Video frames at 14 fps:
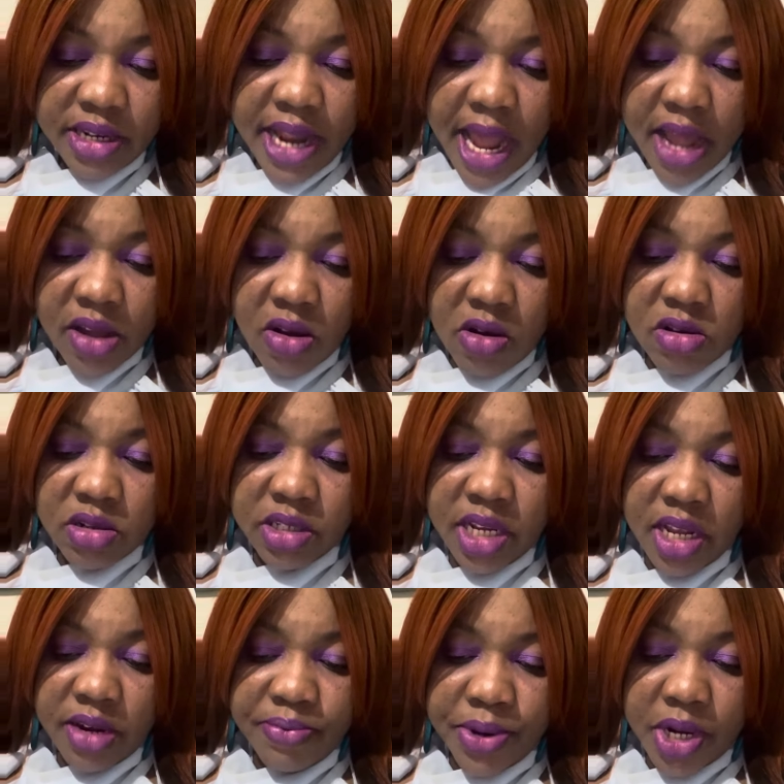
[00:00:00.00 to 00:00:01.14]
Daigo
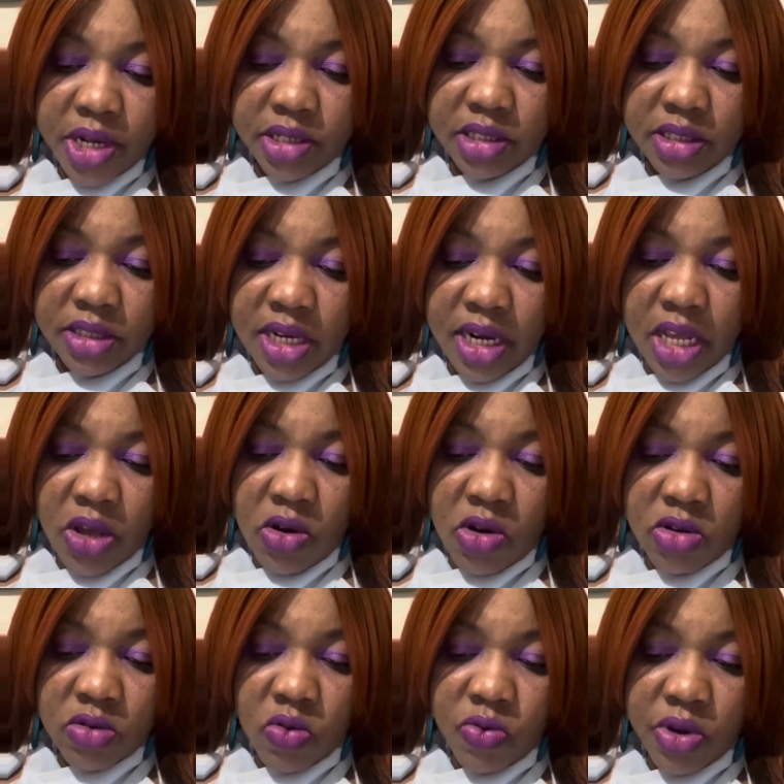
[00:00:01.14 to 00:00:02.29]
then bought the
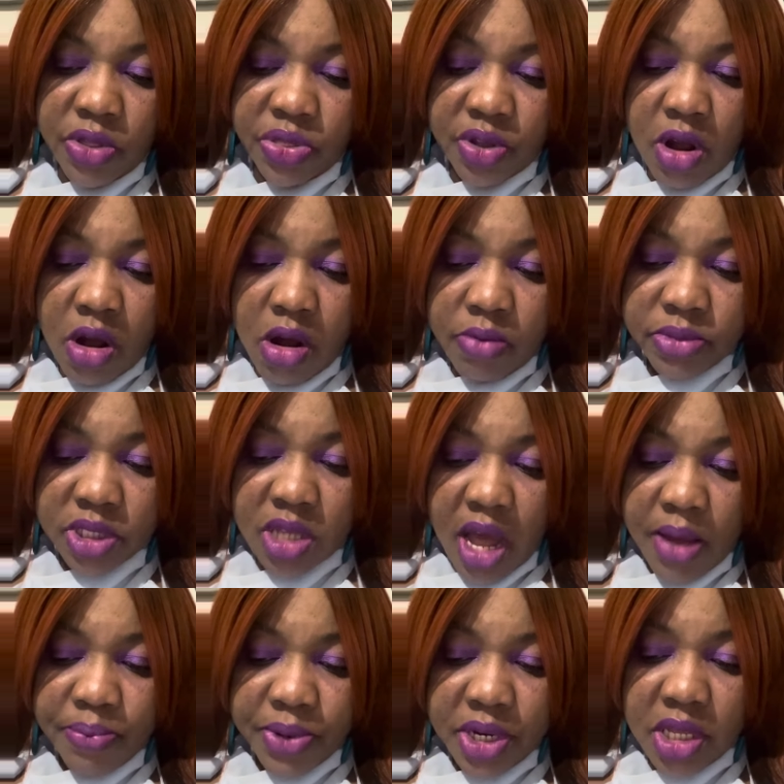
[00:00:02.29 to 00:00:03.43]
Leon with Combs
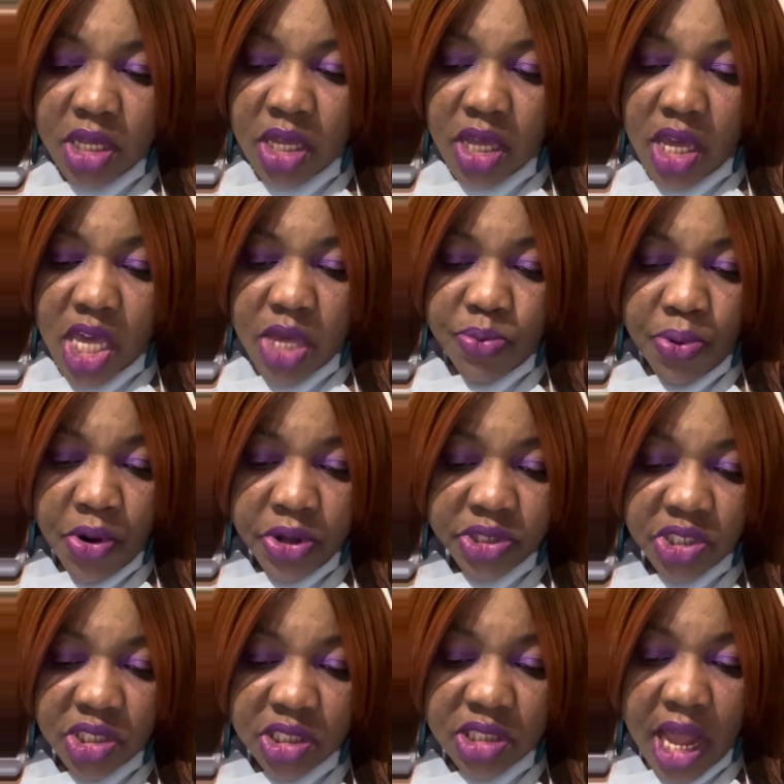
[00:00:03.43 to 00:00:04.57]
company. A
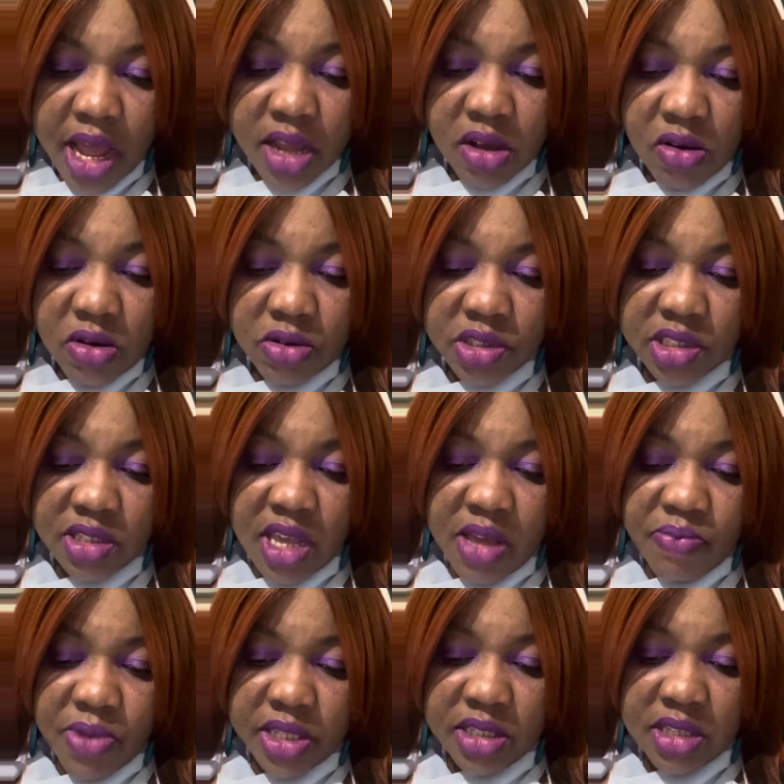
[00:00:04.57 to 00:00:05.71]
purchase Daigo
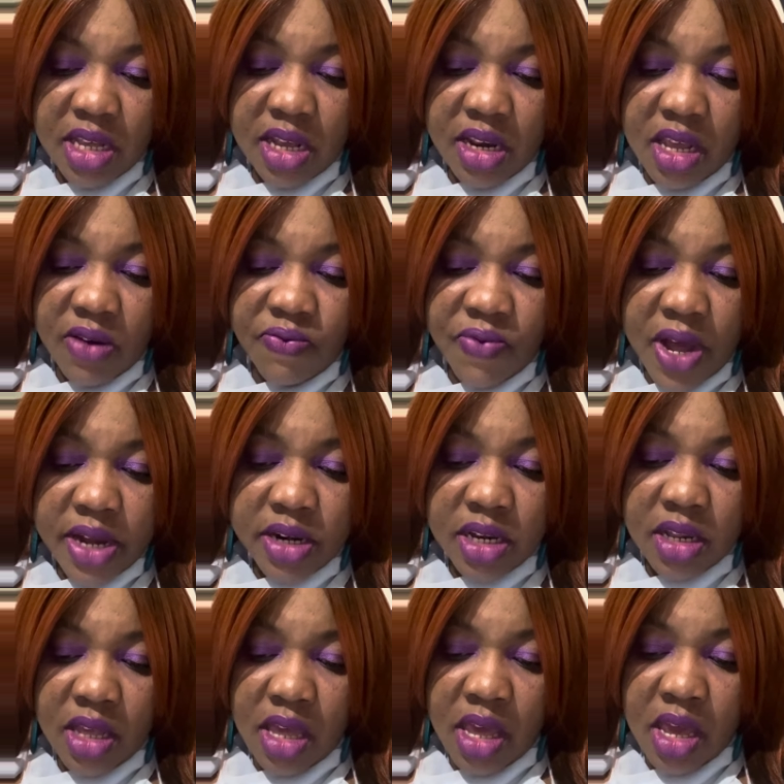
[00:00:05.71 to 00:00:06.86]
statement said it funded
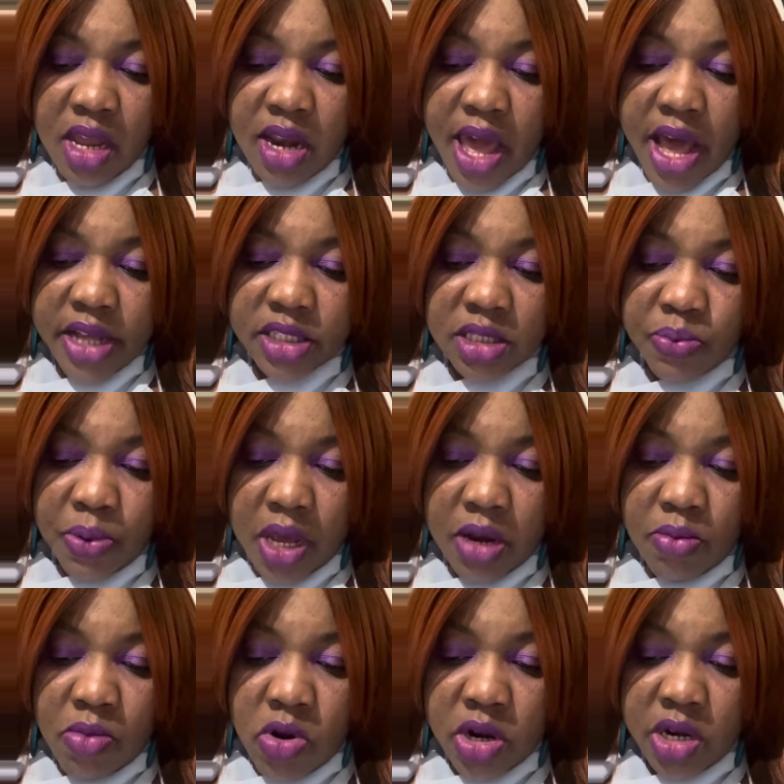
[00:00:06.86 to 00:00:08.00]
and has spent
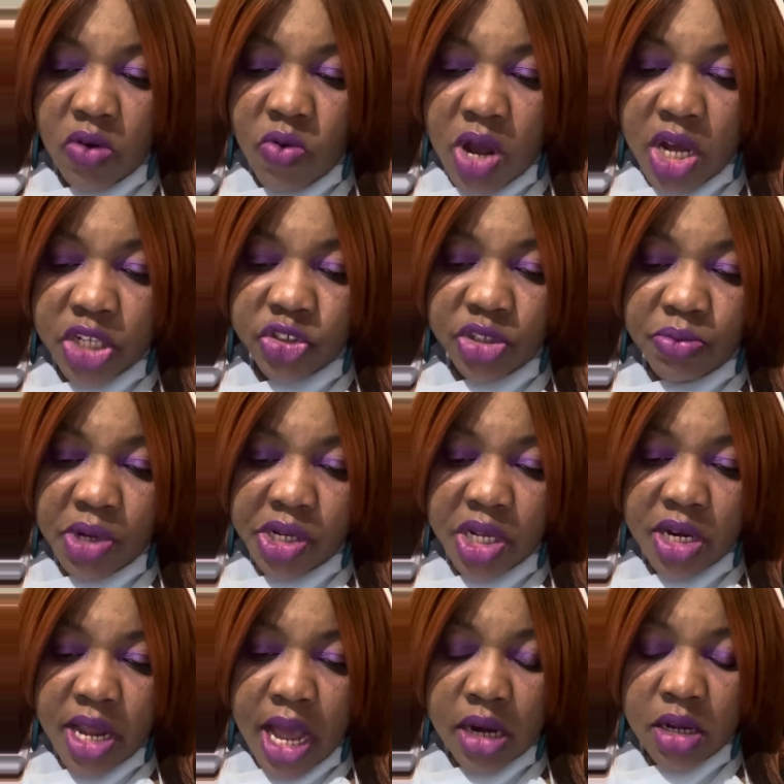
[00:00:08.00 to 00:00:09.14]
more than $100
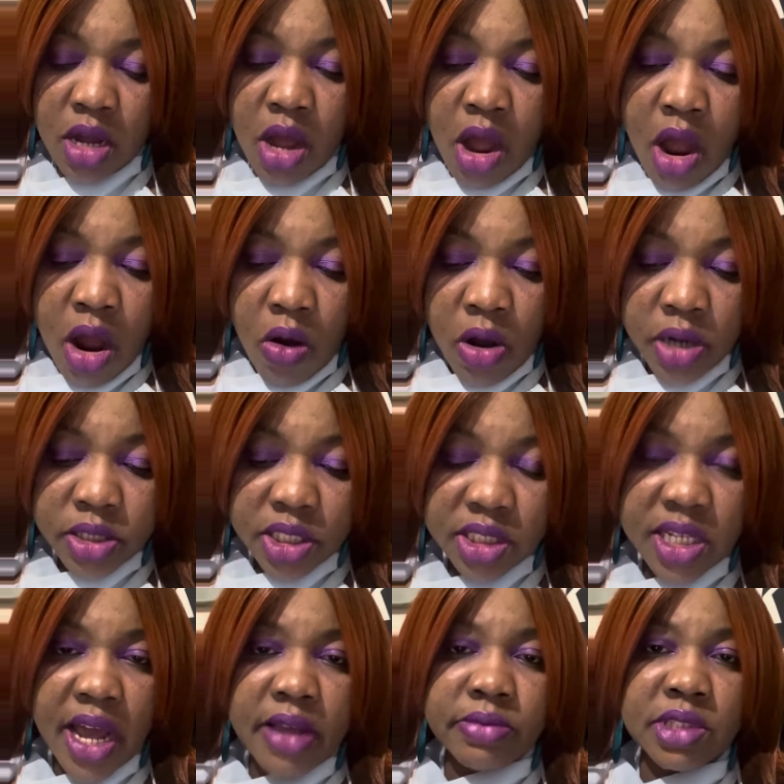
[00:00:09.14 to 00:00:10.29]
million on the
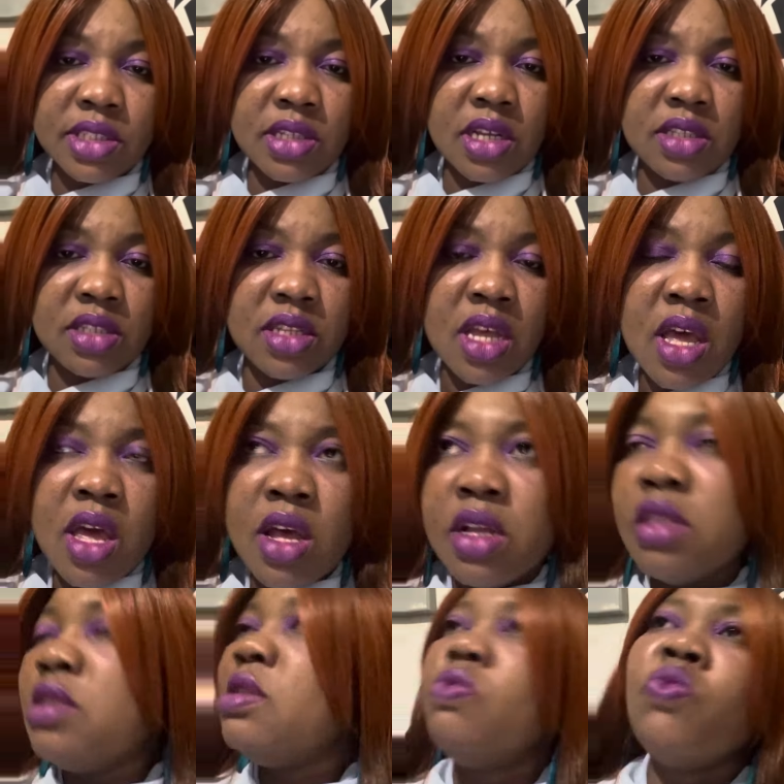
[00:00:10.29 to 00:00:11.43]
time since.
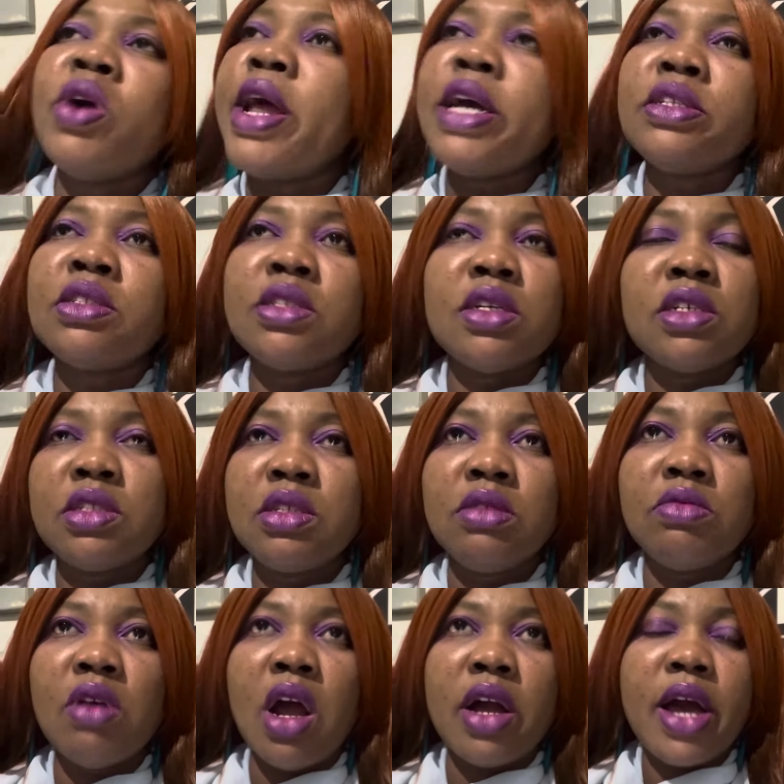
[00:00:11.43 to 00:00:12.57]
When I saw
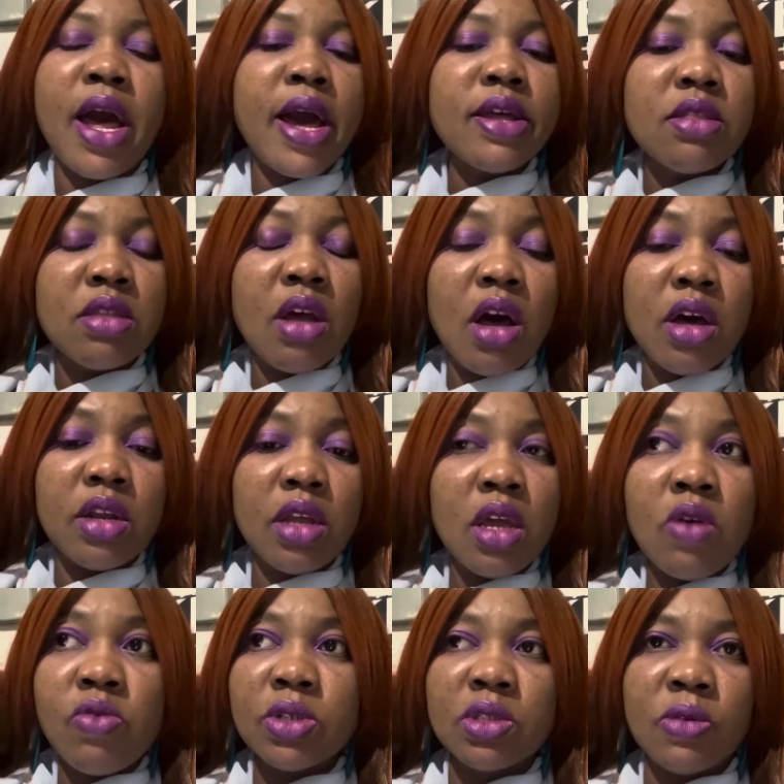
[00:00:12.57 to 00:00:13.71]
Ciroc, I thought
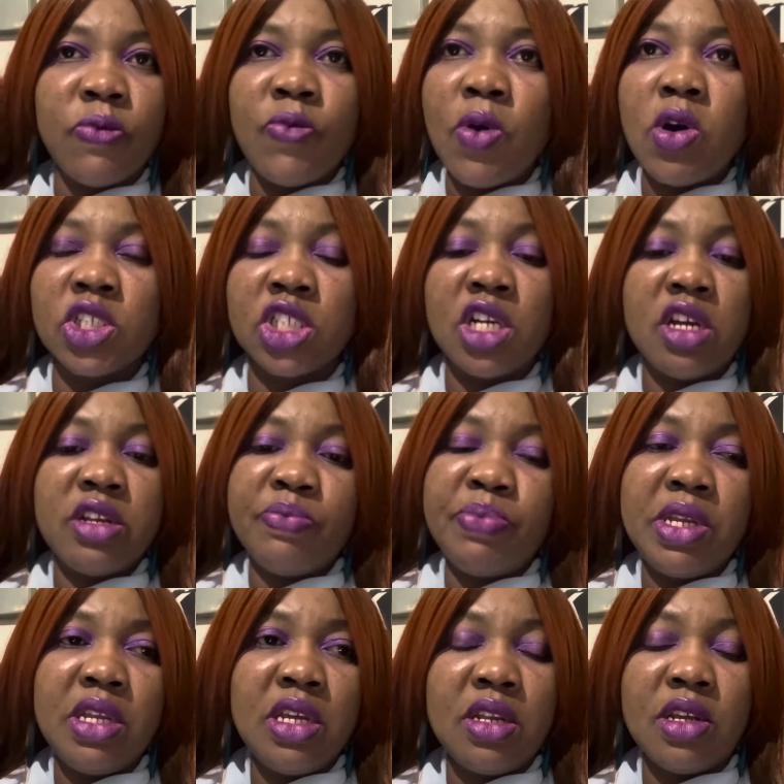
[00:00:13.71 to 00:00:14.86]
it was for Sean P.
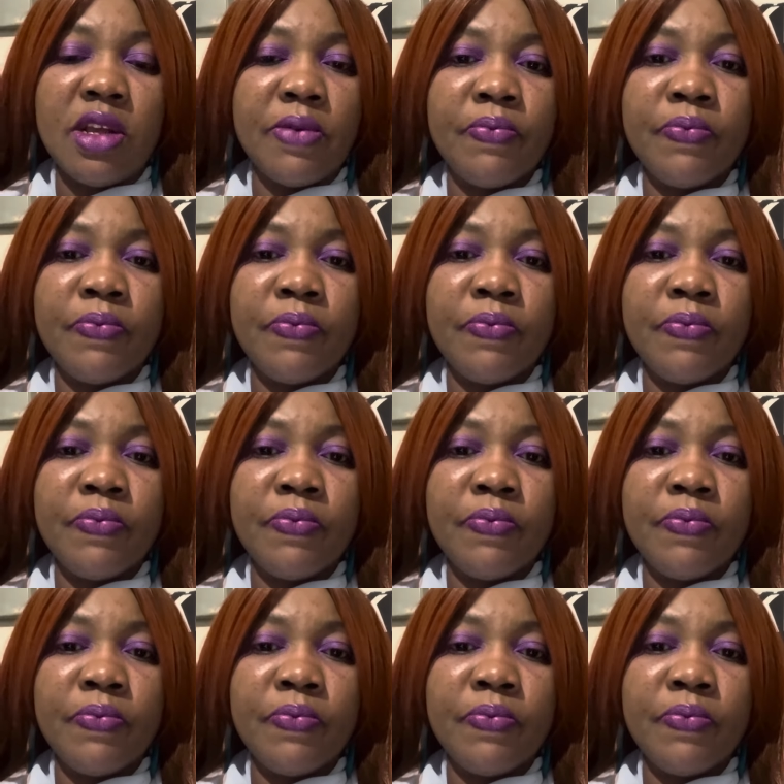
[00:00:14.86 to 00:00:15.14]
Diddy.